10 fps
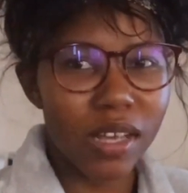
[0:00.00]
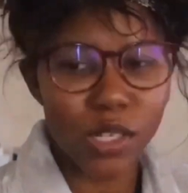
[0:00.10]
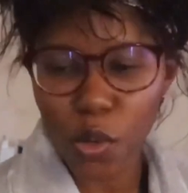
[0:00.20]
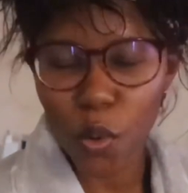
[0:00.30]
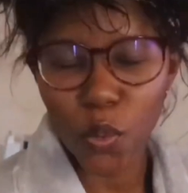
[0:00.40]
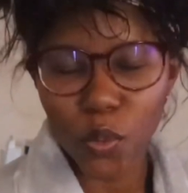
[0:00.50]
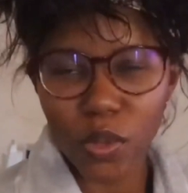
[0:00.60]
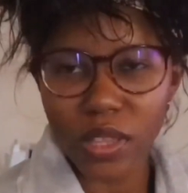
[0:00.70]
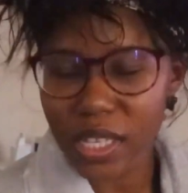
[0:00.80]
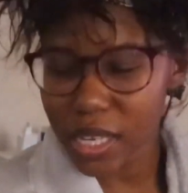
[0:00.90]
So
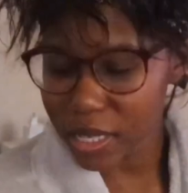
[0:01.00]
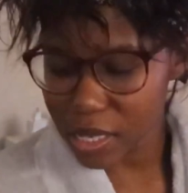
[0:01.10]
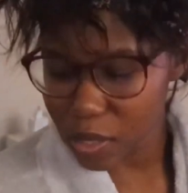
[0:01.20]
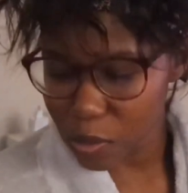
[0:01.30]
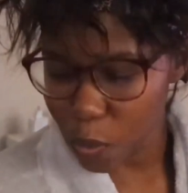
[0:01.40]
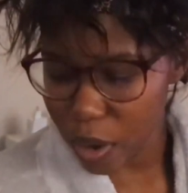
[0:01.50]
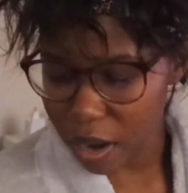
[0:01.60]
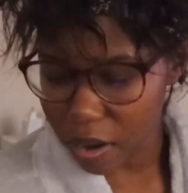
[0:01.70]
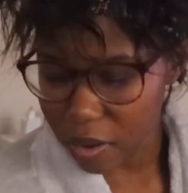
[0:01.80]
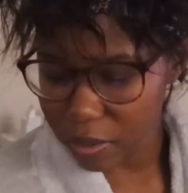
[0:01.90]
this is
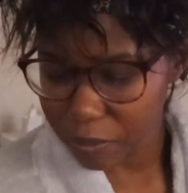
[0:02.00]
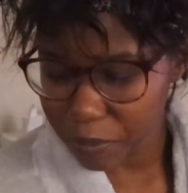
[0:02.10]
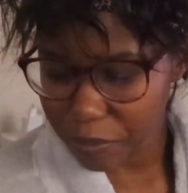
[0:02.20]
where